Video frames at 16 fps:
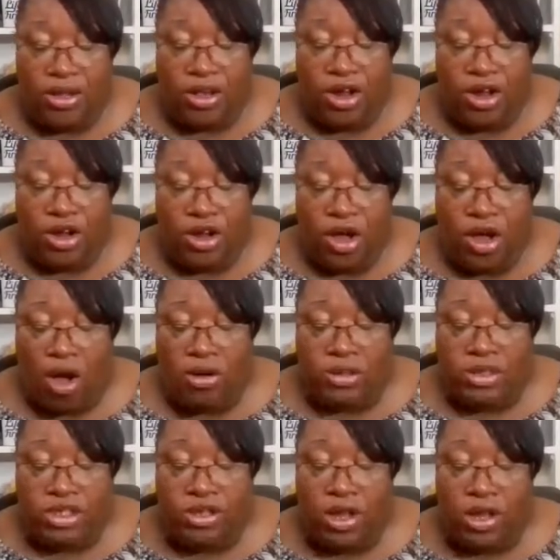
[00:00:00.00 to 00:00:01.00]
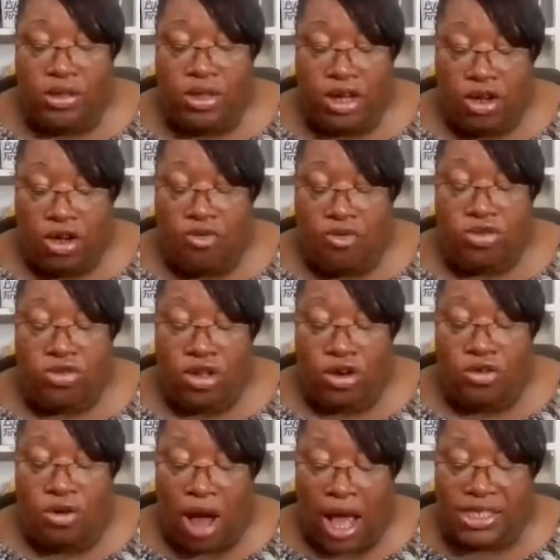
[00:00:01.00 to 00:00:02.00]

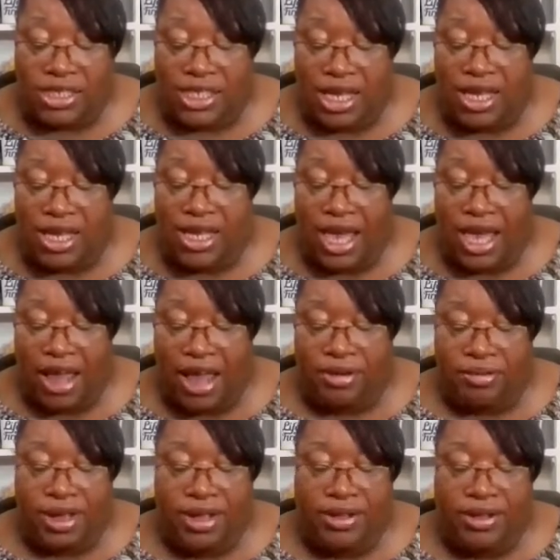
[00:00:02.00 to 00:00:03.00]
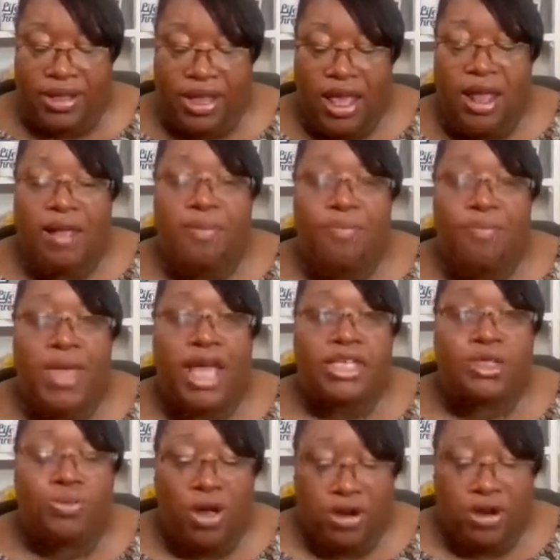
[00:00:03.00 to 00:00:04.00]
Necrosi Catering,
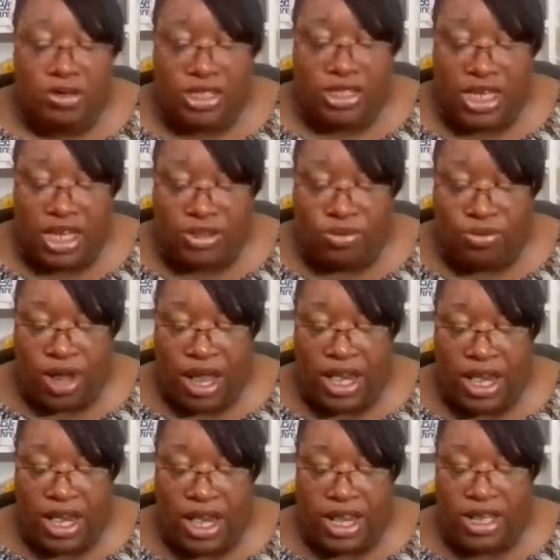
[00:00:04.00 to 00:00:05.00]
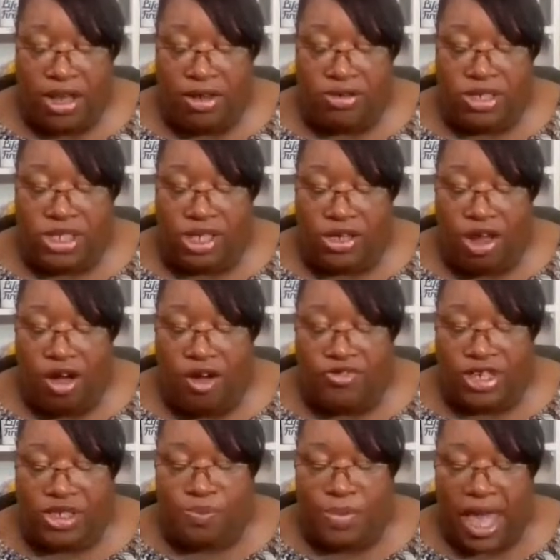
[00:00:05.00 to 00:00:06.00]
Mix 106 Radio,
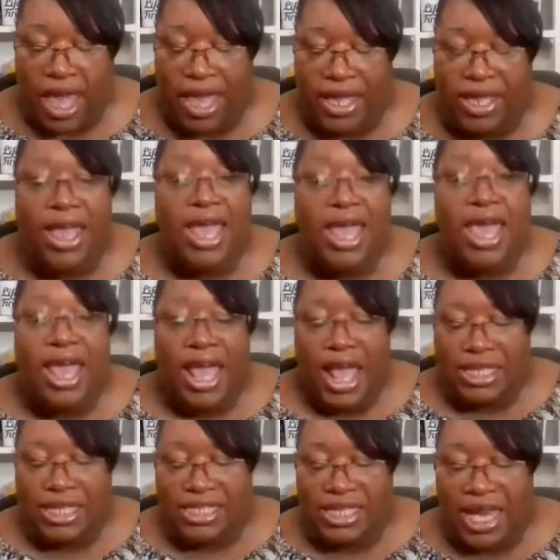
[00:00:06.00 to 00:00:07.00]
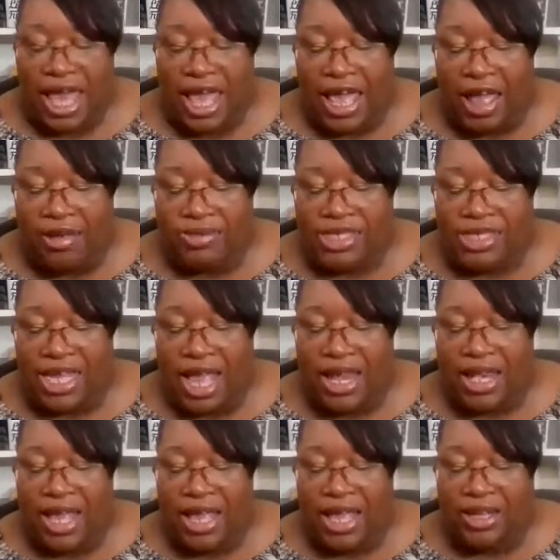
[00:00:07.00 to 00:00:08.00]
Synovus Bank, X Lab,
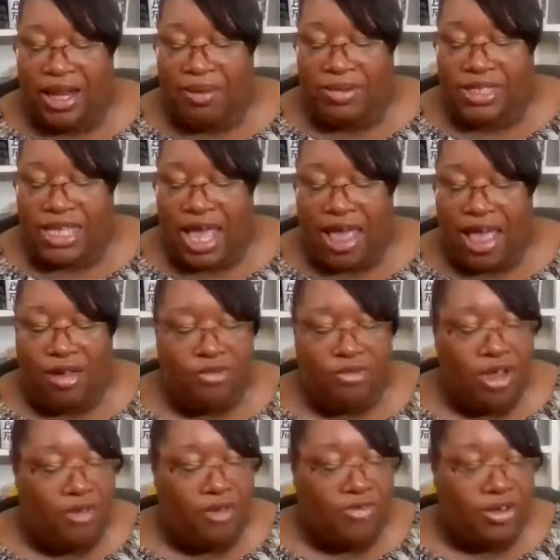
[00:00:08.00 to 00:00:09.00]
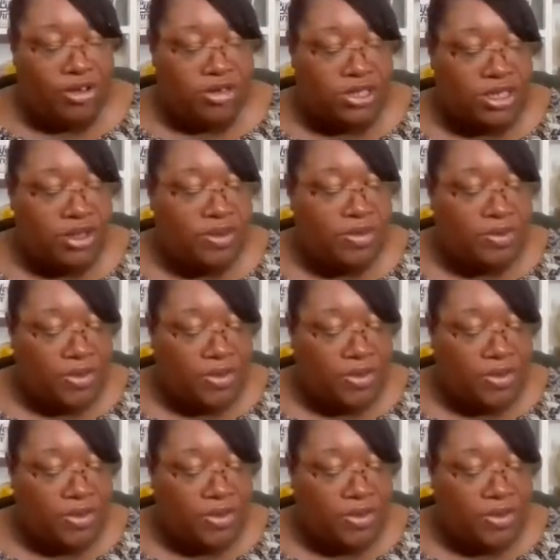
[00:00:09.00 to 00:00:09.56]
Stanley and Clementine Rivers,